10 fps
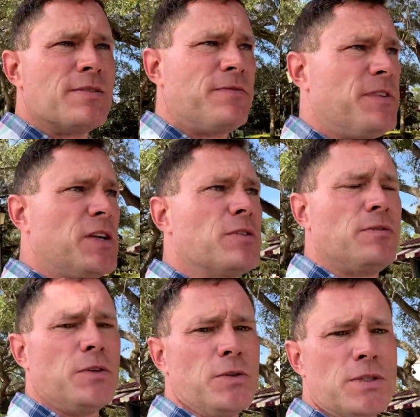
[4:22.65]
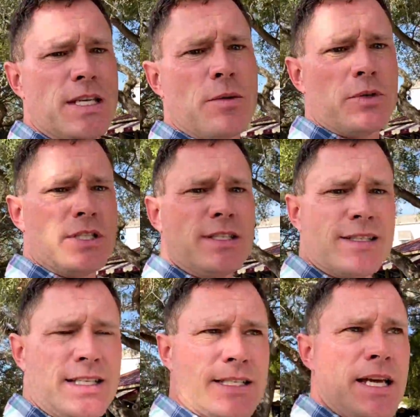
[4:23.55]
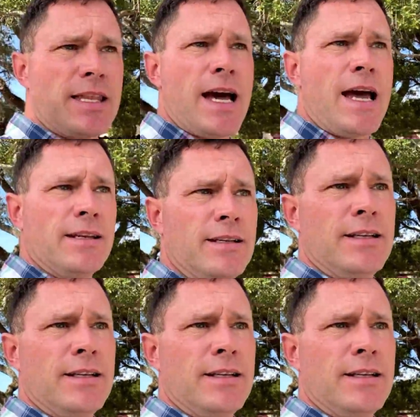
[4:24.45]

finger food, sandwiches, things like that.